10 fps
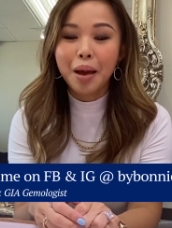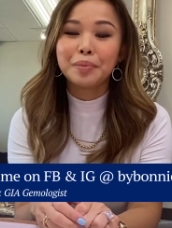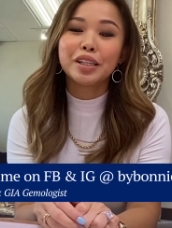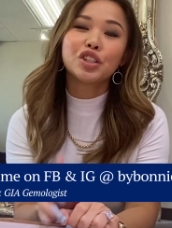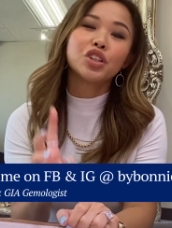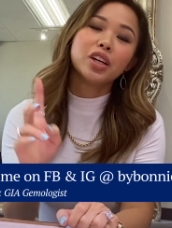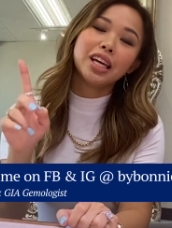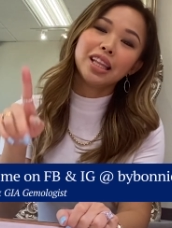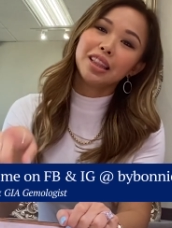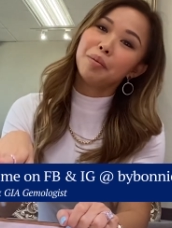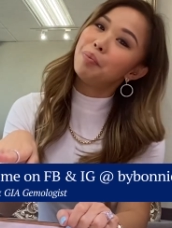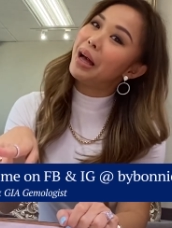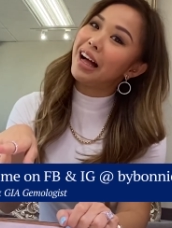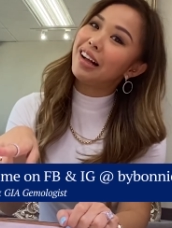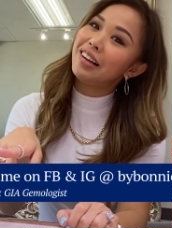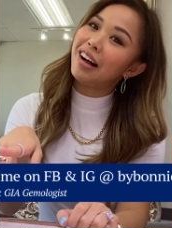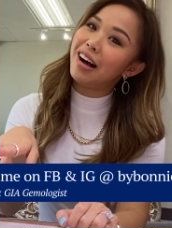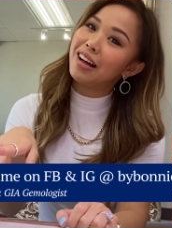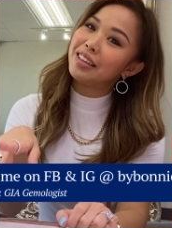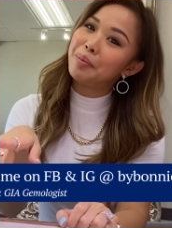Make sure you hit the bell
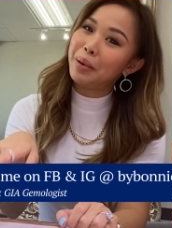on the